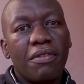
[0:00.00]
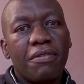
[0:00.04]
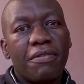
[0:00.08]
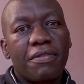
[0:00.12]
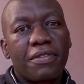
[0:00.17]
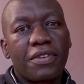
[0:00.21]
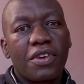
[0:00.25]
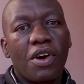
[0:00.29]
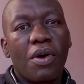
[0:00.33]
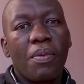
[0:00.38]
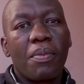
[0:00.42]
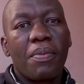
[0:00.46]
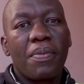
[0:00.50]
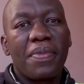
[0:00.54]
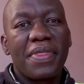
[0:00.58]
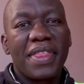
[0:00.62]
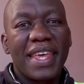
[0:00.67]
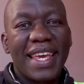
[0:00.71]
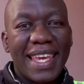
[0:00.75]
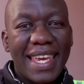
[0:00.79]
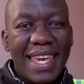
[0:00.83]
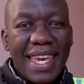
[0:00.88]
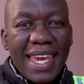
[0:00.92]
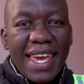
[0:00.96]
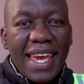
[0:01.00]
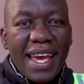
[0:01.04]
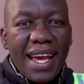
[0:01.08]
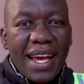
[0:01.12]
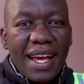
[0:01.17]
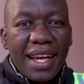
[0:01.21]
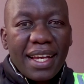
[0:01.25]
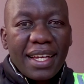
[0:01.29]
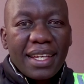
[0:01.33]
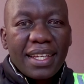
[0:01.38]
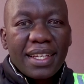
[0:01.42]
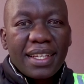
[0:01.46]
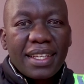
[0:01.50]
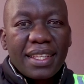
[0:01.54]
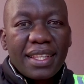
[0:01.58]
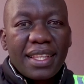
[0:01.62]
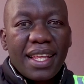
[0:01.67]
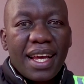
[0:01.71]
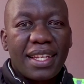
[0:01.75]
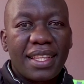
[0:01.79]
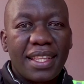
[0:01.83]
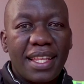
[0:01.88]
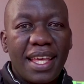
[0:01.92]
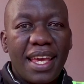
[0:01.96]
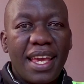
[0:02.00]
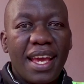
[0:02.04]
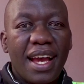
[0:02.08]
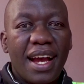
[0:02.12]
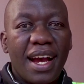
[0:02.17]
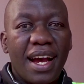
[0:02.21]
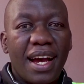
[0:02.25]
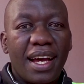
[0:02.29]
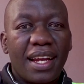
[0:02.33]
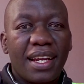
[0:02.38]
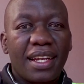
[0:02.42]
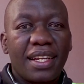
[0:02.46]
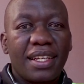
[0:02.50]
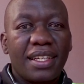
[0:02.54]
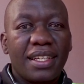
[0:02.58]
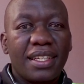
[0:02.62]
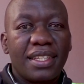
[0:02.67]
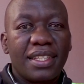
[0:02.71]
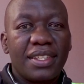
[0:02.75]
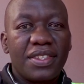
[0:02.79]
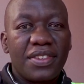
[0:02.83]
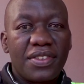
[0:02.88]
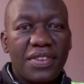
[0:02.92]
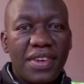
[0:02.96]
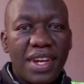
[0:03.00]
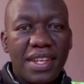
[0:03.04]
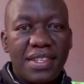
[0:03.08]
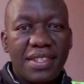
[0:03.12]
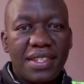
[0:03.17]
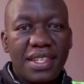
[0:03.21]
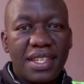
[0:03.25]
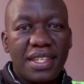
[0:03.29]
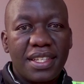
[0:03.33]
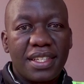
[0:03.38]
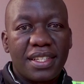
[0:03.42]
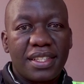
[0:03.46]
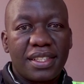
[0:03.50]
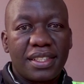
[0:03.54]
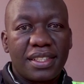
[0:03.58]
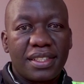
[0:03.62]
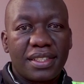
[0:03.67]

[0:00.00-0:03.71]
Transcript: from the gear that they are dressed in.